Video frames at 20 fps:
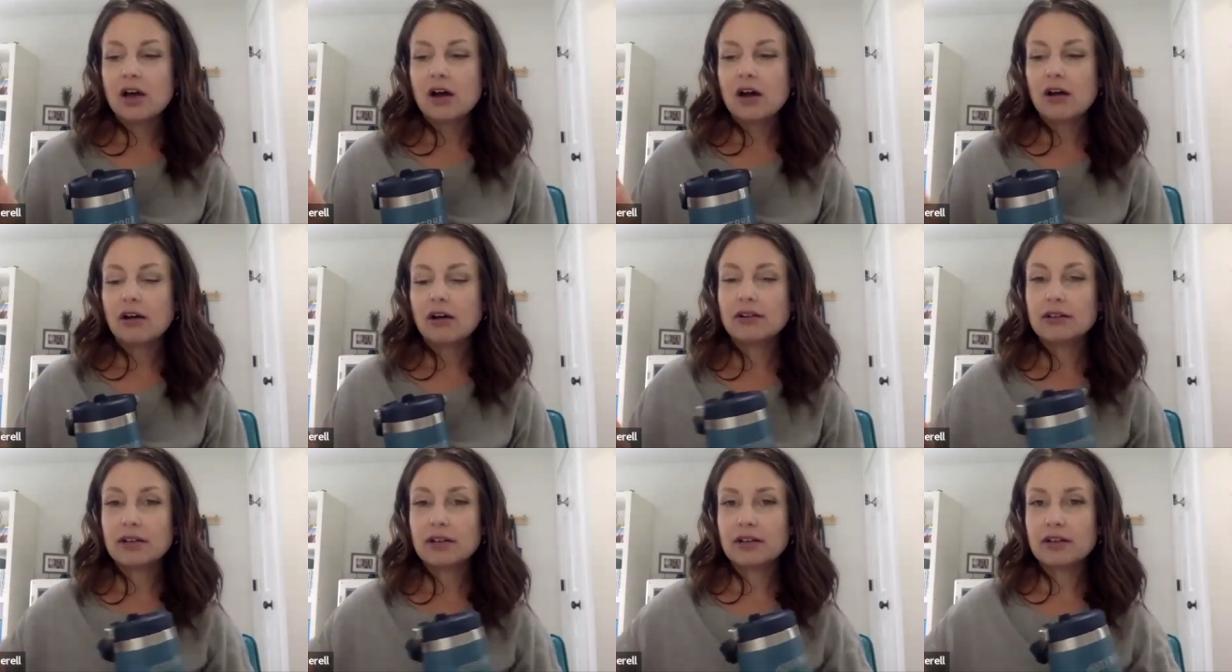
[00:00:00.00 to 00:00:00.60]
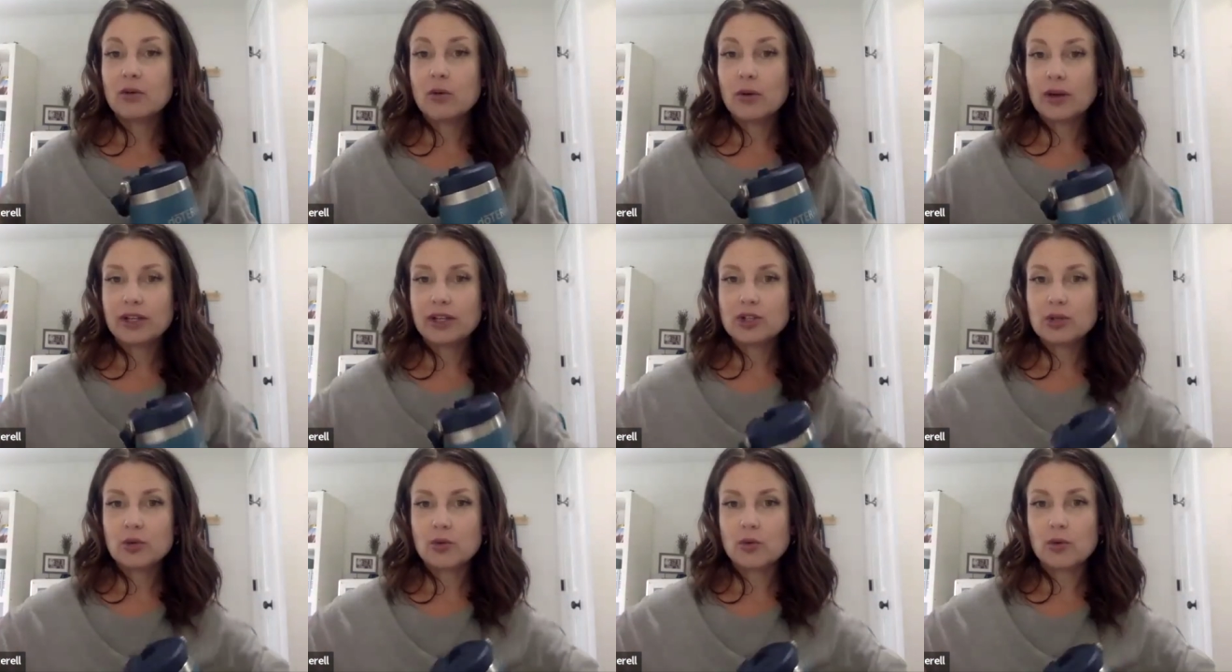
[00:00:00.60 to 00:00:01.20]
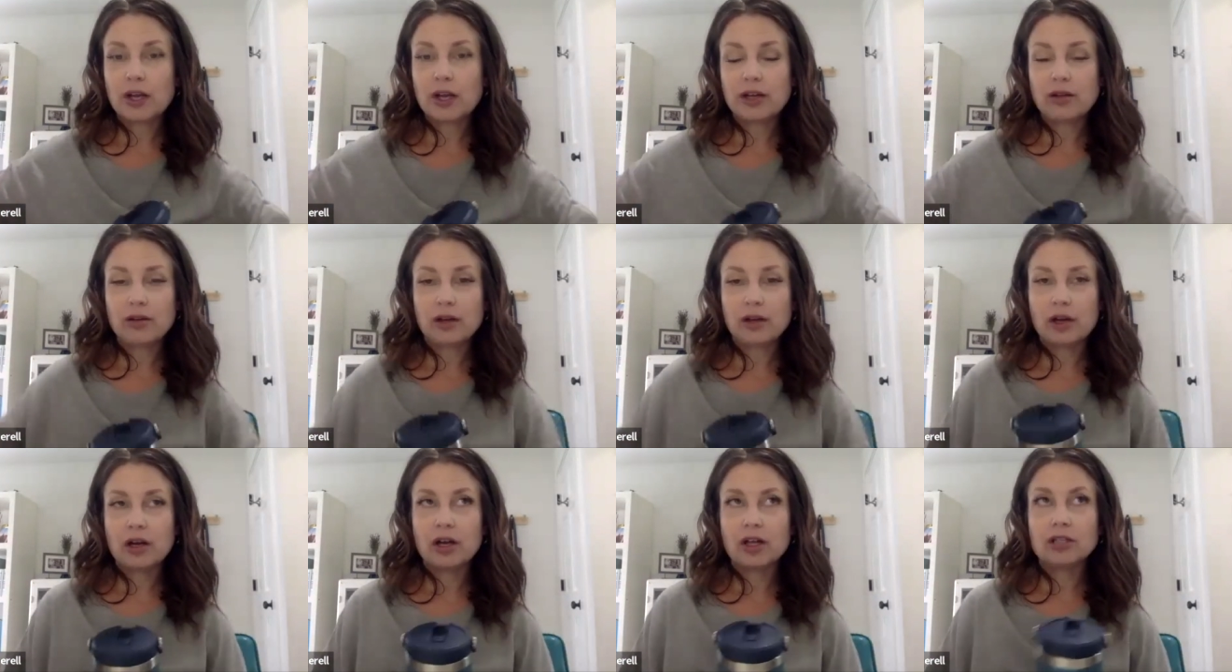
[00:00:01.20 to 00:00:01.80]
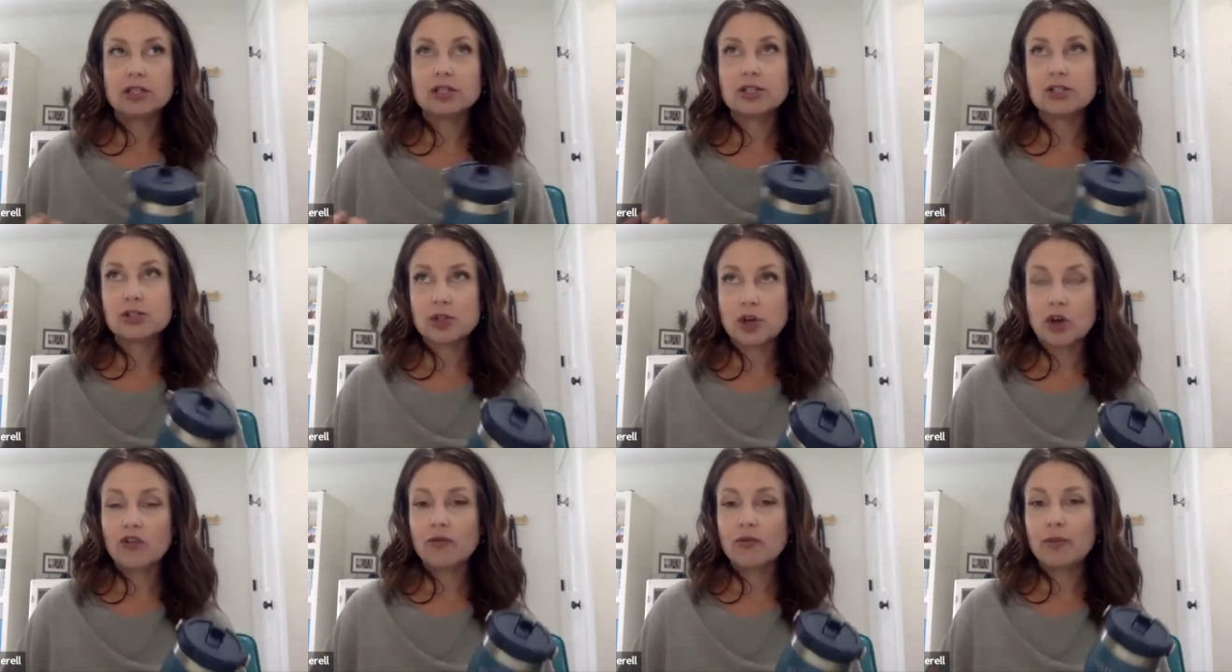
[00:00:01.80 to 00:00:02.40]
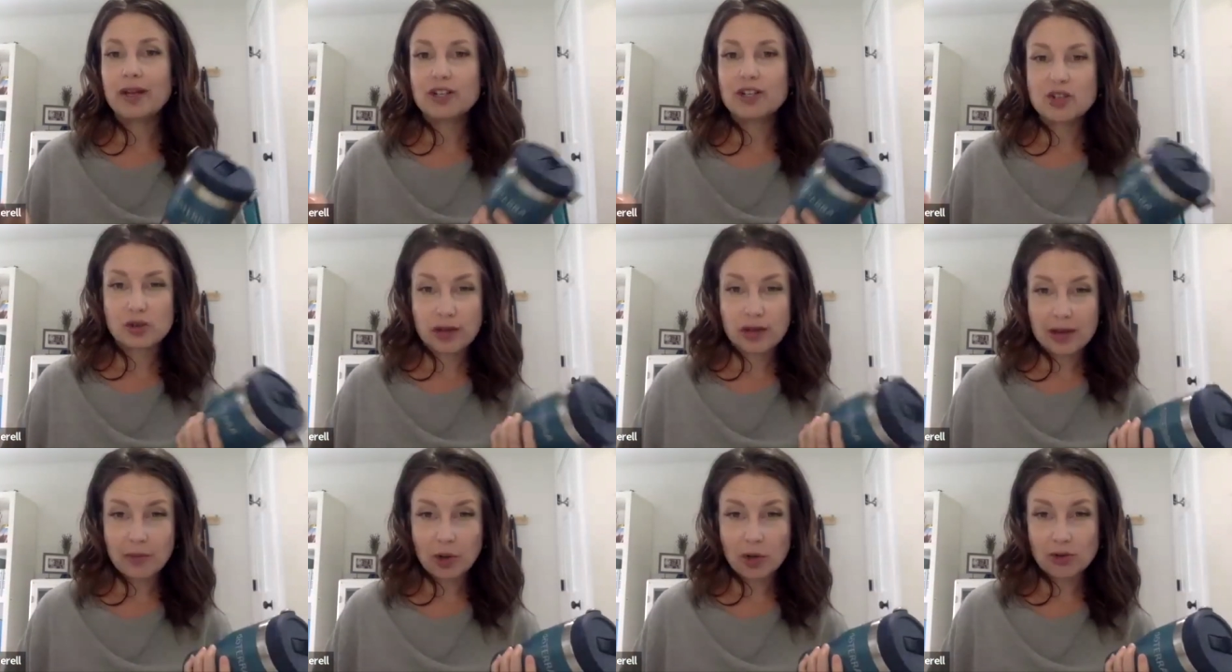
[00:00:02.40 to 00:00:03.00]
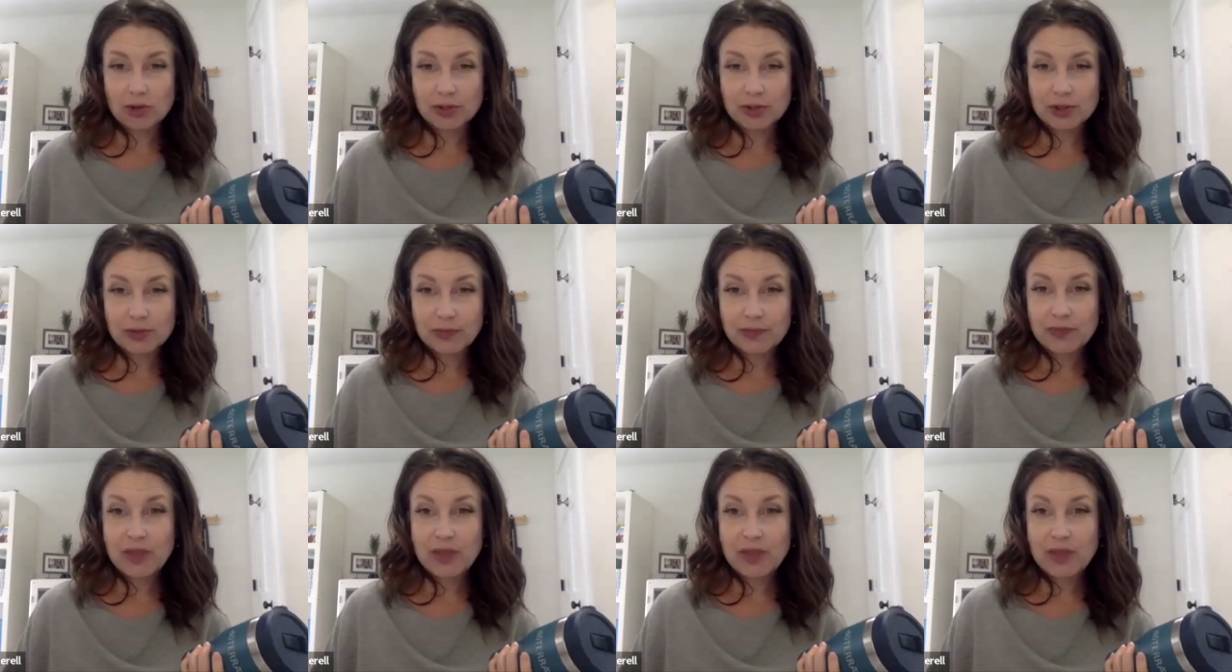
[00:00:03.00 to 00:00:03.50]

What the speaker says: are going to dissolve petrochemicals.